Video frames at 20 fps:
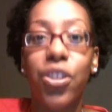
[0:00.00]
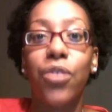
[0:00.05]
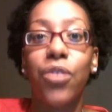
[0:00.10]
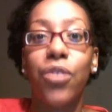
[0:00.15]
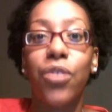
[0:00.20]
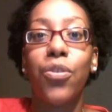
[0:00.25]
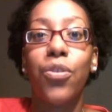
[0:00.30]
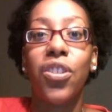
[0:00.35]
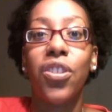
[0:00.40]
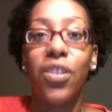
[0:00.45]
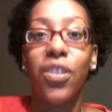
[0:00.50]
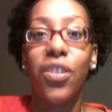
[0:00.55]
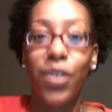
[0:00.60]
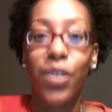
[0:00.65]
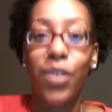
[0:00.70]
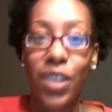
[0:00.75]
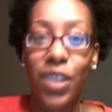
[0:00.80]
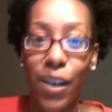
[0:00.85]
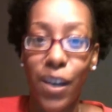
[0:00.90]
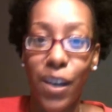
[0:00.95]
you to
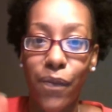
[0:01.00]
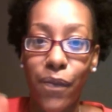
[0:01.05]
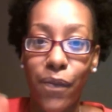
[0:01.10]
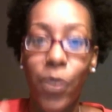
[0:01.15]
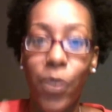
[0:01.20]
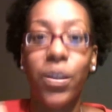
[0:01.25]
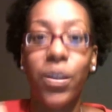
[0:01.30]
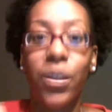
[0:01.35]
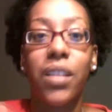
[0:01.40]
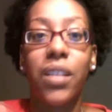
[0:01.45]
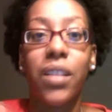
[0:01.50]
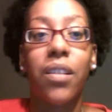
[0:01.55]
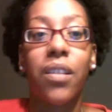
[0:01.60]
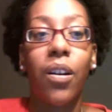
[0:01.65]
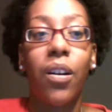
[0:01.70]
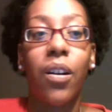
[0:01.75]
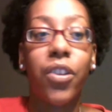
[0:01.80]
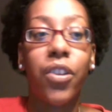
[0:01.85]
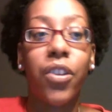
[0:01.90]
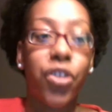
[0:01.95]
stay focused
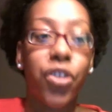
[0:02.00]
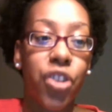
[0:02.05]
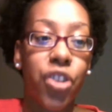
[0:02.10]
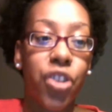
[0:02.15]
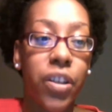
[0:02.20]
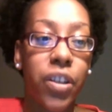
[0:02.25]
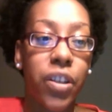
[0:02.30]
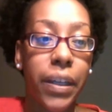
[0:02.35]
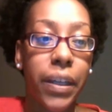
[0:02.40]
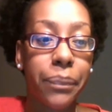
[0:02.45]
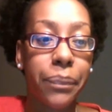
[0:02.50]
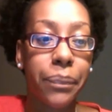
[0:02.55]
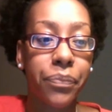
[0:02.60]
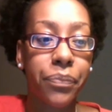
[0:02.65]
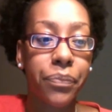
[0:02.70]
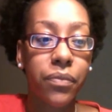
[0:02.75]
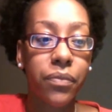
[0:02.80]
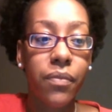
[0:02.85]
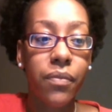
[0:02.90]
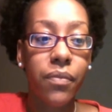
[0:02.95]
on your journey.
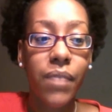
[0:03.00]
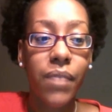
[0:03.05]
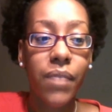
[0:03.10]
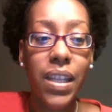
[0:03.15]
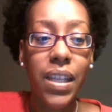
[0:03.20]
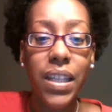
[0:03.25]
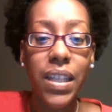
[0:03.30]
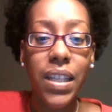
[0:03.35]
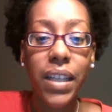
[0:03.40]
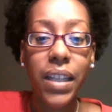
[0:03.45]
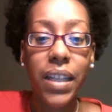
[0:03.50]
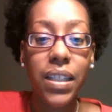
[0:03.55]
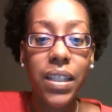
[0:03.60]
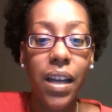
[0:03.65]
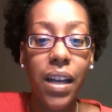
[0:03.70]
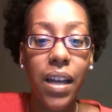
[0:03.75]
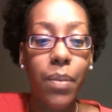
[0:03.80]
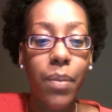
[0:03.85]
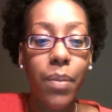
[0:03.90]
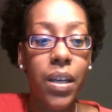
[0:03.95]
The next
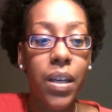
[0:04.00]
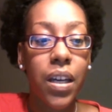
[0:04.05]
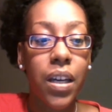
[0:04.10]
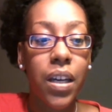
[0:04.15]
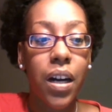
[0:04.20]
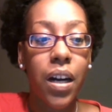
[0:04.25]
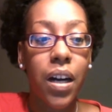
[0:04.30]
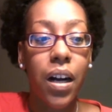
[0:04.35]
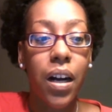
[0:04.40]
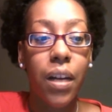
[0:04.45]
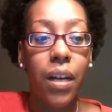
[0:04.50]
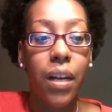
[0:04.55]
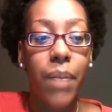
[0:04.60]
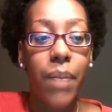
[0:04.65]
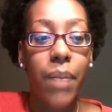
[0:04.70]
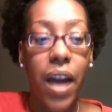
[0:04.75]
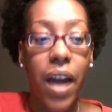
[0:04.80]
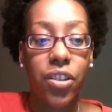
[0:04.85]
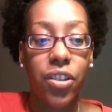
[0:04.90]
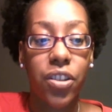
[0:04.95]
step, um,
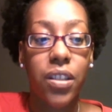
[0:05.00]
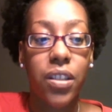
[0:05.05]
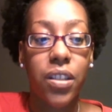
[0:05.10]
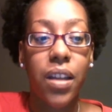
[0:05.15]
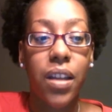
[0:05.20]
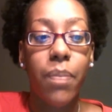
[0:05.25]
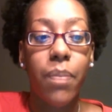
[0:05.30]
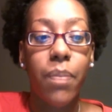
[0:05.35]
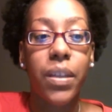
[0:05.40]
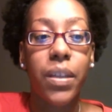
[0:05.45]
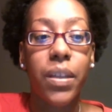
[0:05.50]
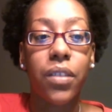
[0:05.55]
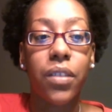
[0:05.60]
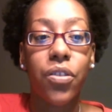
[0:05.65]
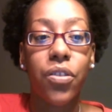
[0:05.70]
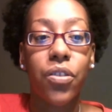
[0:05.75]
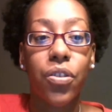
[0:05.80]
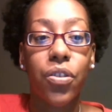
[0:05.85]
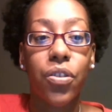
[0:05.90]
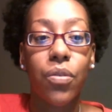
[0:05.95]
action step, is
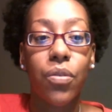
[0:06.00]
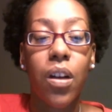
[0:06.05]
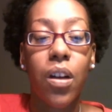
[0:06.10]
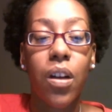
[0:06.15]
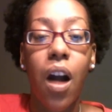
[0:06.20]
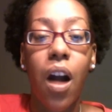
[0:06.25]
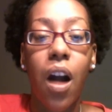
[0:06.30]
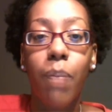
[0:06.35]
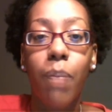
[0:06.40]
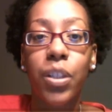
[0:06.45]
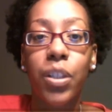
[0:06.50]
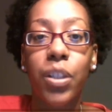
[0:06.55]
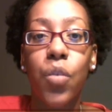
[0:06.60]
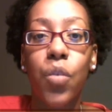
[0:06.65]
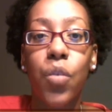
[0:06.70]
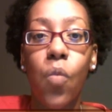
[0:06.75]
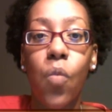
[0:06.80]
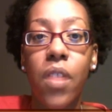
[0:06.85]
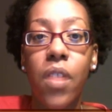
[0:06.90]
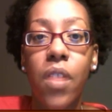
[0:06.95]
to accomplish
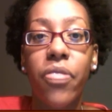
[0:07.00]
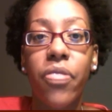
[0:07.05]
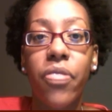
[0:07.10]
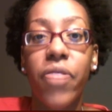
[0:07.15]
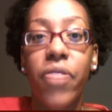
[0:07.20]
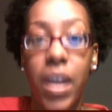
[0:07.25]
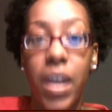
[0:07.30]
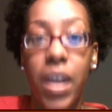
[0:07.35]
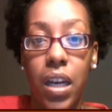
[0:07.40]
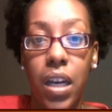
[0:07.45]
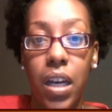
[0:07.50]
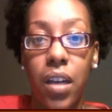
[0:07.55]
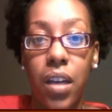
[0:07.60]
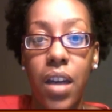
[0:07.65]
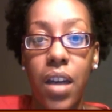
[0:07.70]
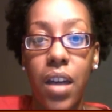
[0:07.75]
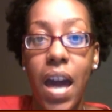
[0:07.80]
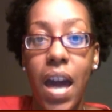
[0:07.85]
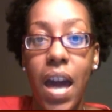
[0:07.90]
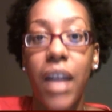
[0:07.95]
one thing
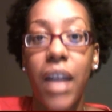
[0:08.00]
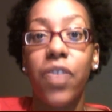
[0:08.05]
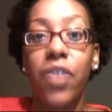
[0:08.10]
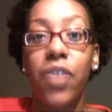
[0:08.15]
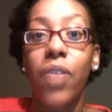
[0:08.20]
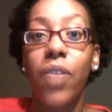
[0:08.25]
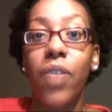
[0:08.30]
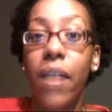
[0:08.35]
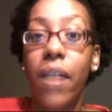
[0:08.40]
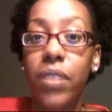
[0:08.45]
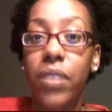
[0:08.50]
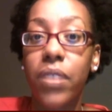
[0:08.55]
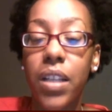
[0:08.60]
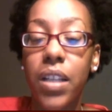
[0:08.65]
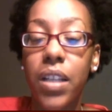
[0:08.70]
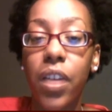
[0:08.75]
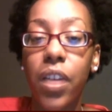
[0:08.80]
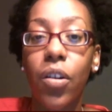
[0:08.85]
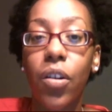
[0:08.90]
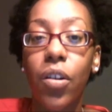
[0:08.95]
either every
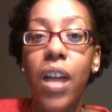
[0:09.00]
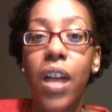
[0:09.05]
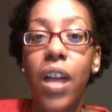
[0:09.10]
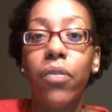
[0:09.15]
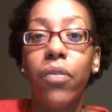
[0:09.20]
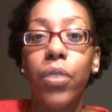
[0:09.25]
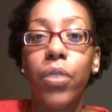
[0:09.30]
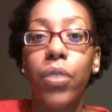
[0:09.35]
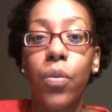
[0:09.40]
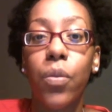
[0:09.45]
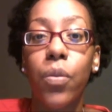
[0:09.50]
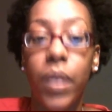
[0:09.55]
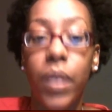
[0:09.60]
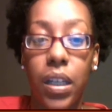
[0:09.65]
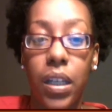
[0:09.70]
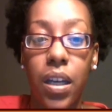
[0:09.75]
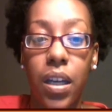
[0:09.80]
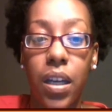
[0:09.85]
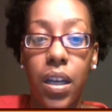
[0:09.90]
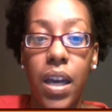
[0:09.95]
day or every week.
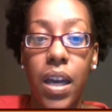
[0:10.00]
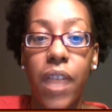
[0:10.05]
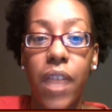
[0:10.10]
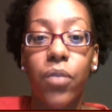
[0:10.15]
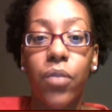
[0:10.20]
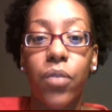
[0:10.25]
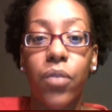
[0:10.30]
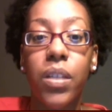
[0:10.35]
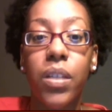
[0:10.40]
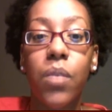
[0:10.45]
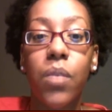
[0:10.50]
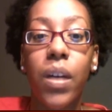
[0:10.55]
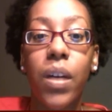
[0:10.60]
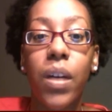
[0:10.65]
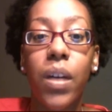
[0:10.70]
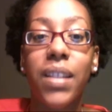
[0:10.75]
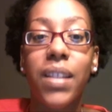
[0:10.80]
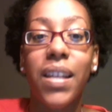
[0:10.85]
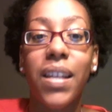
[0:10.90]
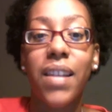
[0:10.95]
And the reason why
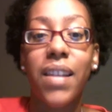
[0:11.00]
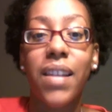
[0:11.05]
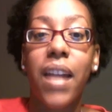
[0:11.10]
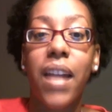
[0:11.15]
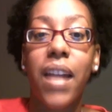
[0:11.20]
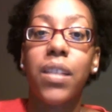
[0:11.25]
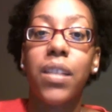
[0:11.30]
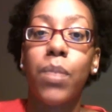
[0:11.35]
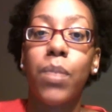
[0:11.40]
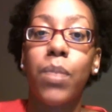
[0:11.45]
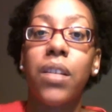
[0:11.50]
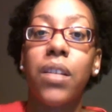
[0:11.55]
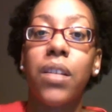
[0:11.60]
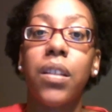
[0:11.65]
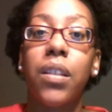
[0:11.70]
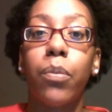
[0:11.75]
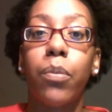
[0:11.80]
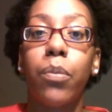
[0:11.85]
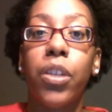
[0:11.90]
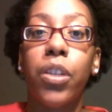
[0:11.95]
I say that is because
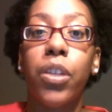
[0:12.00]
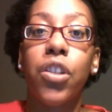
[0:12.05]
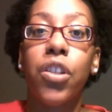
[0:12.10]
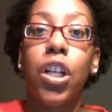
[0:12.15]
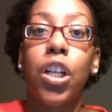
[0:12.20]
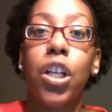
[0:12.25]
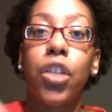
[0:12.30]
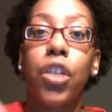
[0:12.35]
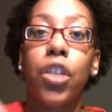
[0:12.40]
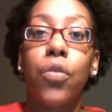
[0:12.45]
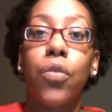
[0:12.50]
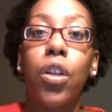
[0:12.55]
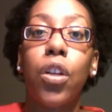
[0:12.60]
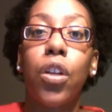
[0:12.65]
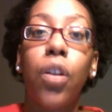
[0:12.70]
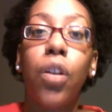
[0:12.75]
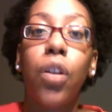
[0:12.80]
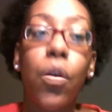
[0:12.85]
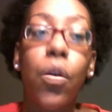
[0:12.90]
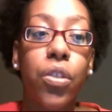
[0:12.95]
it brings you
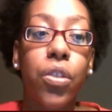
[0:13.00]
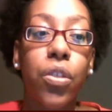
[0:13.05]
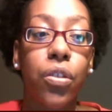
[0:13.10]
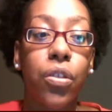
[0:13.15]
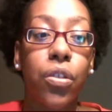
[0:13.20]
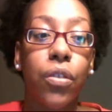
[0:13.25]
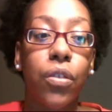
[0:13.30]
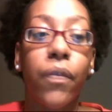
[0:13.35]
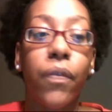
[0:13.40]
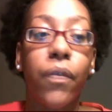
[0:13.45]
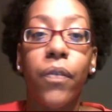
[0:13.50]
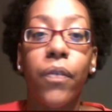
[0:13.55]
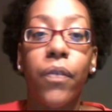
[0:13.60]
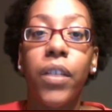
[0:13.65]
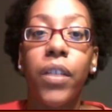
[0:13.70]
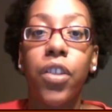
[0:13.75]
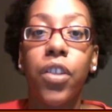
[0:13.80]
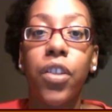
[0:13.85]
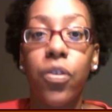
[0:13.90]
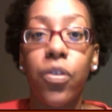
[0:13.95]
closer to
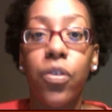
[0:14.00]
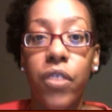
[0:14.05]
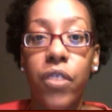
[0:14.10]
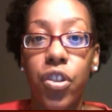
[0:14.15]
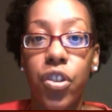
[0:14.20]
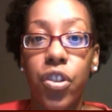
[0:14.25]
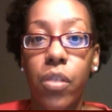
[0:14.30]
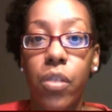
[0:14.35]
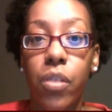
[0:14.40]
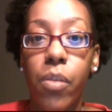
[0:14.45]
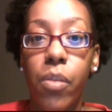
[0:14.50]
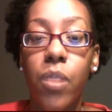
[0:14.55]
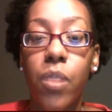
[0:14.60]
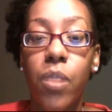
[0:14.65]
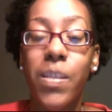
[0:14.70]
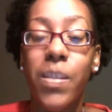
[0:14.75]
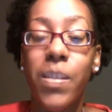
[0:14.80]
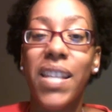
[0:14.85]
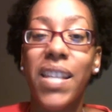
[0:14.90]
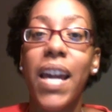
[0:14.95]
fulfilling your vision and
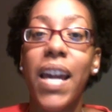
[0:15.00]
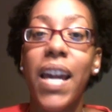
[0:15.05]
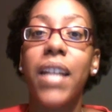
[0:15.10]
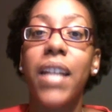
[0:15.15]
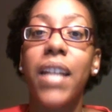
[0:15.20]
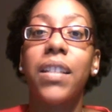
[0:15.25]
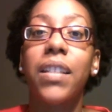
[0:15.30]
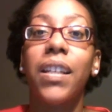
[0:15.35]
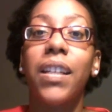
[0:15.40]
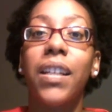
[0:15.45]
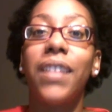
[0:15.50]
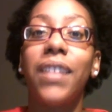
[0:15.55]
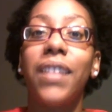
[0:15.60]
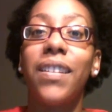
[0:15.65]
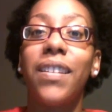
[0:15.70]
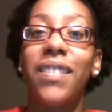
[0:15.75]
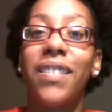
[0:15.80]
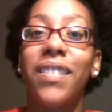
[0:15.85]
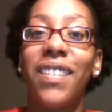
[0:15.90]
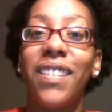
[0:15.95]
purpose, and it
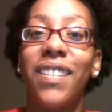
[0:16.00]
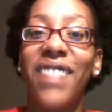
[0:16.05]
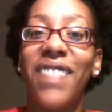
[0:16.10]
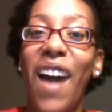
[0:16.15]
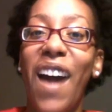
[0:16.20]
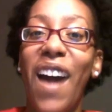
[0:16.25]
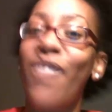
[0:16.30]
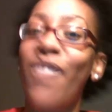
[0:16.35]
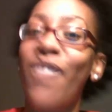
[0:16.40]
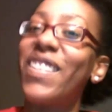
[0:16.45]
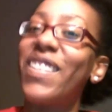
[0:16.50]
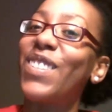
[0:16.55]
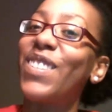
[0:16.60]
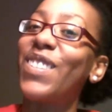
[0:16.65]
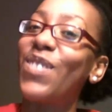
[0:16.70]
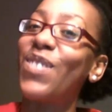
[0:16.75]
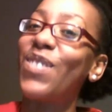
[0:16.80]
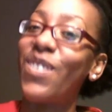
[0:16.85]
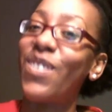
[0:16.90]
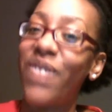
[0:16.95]
doesn't allow the
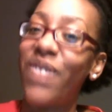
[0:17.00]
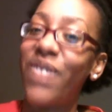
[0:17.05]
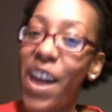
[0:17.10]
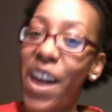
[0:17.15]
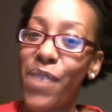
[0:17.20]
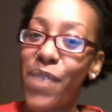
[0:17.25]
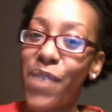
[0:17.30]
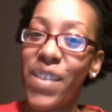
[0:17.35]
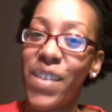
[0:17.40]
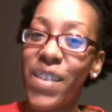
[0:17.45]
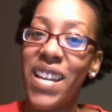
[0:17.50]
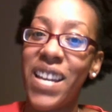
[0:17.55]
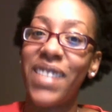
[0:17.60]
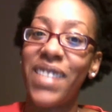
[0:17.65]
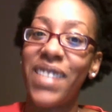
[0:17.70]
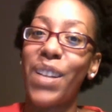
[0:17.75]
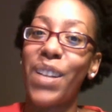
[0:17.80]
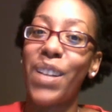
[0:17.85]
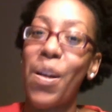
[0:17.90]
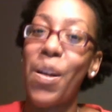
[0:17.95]
issues of life
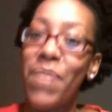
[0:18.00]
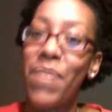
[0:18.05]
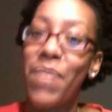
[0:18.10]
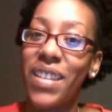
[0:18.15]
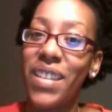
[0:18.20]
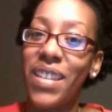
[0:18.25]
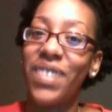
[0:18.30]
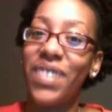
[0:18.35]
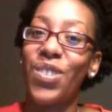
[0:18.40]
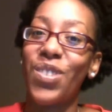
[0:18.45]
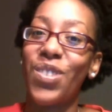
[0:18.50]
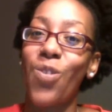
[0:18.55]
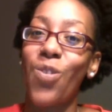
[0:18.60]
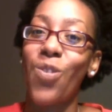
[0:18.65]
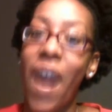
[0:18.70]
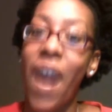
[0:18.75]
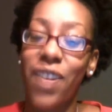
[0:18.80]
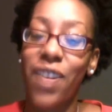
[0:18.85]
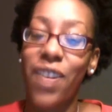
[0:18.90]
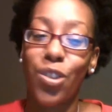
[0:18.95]
to come in and
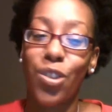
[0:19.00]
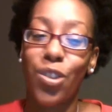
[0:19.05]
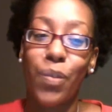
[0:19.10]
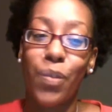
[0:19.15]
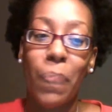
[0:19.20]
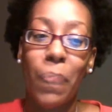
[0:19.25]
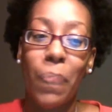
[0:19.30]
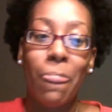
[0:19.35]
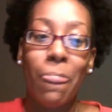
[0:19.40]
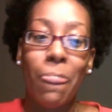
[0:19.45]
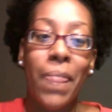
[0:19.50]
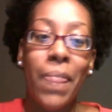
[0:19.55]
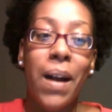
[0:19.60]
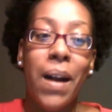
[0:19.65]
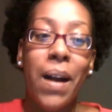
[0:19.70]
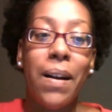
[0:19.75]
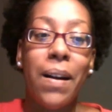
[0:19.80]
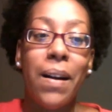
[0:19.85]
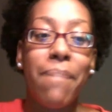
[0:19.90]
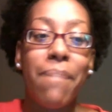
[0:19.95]
distract you.
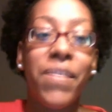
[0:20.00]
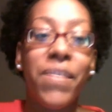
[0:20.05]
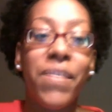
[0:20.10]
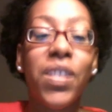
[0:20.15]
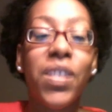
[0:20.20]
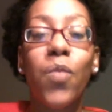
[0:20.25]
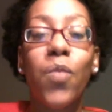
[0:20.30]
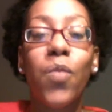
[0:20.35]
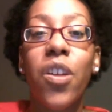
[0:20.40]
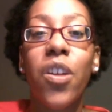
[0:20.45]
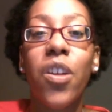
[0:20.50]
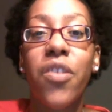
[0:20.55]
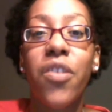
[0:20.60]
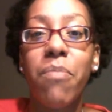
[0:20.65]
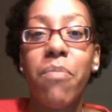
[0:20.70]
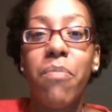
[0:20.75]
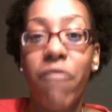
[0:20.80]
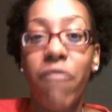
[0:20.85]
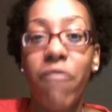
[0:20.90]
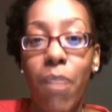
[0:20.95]
Um, this is where
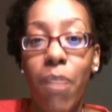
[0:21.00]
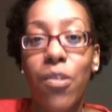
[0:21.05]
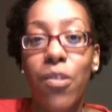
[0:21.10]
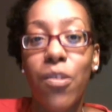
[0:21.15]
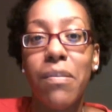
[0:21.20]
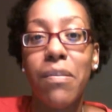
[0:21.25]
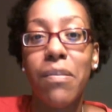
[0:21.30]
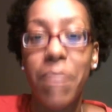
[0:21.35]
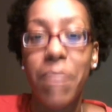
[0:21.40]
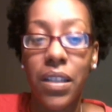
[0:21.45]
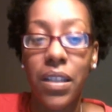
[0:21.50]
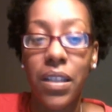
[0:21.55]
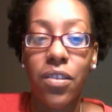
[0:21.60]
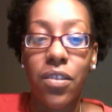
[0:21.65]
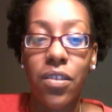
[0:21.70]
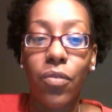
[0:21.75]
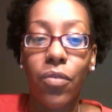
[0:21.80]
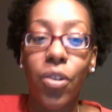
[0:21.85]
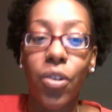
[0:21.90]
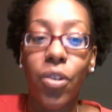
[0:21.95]
the rubber meets the
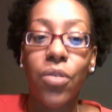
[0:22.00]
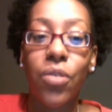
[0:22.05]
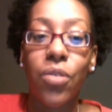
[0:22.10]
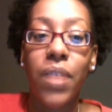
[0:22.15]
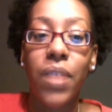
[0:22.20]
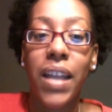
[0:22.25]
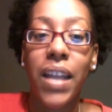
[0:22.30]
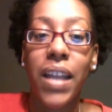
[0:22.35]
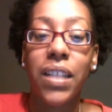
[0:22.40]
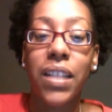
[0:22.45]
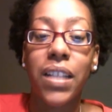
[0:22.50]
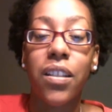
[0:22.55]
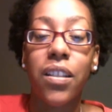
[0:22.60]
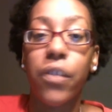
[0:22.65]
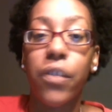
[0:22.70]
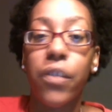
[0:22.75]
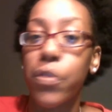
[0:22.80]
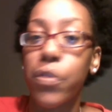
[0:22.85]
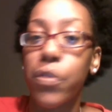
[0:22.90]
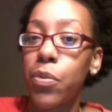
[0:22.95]
road, and it's the
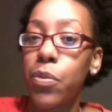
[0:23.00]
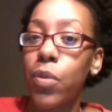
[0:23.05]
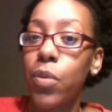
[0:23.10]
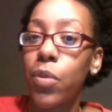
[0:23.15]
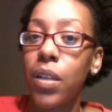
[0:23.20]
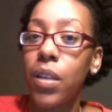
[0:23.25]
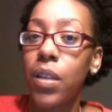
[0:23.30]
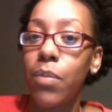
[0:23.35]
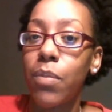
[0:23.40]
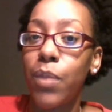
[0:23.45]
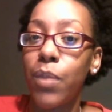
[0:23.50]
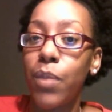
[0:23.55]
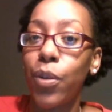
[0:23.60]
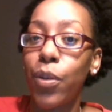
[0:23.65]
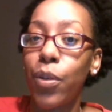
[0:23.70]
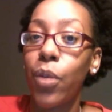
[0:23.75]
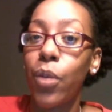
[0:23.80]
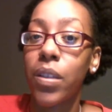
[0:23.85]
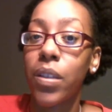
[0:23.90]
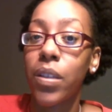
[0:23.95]
difference between people
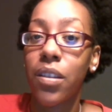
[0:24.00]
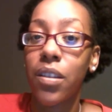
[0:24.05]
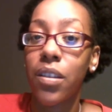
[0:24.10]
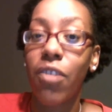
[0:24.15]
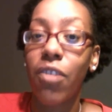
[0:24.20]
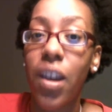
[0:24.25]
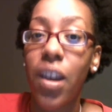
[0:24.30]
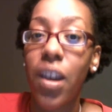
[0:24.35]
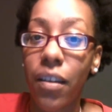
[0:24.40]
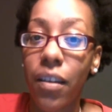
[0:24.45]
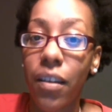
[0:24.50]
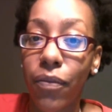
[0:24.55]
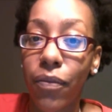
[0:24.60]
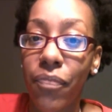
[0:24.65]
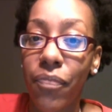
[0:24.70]
going to the grave,